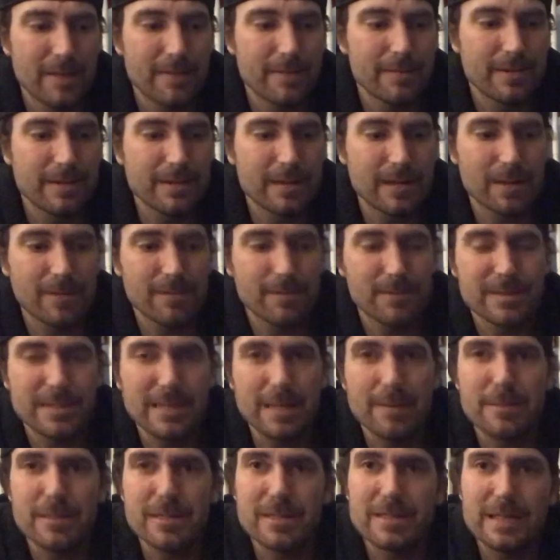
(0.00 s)
you know, it's
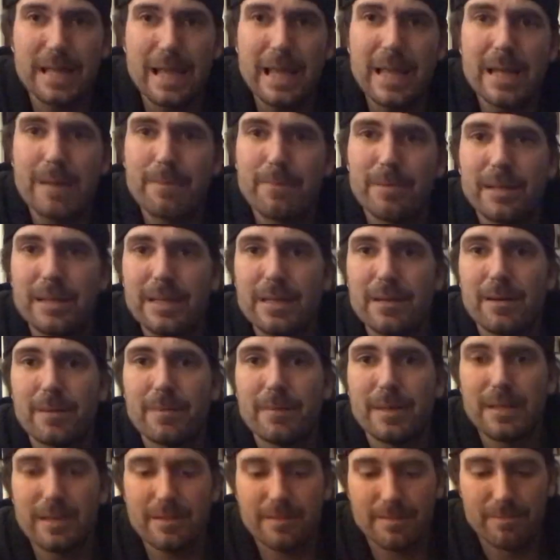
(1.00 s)
not a mistake, but you know what
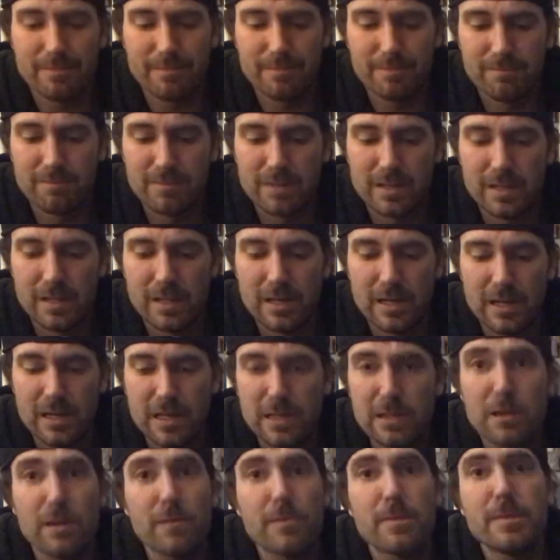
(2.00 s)
I mean.
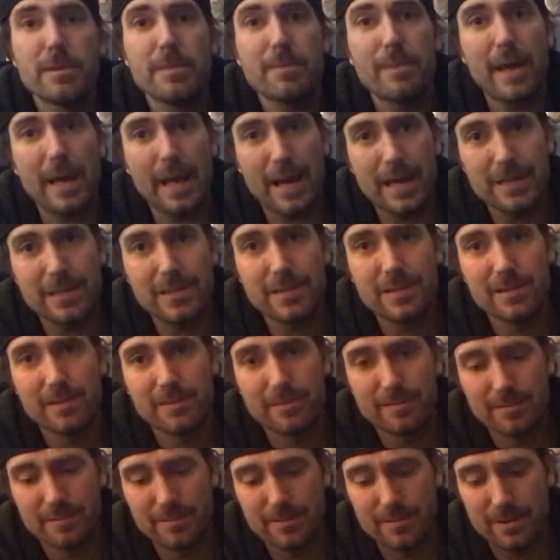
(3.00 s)
You learn from your past,
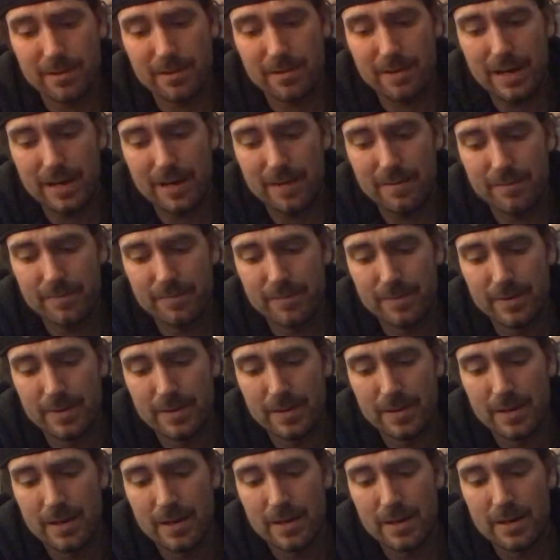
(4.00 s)
all right?
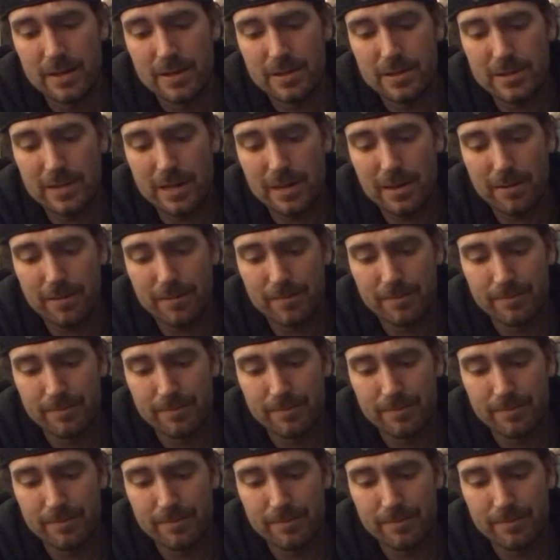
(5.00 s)
So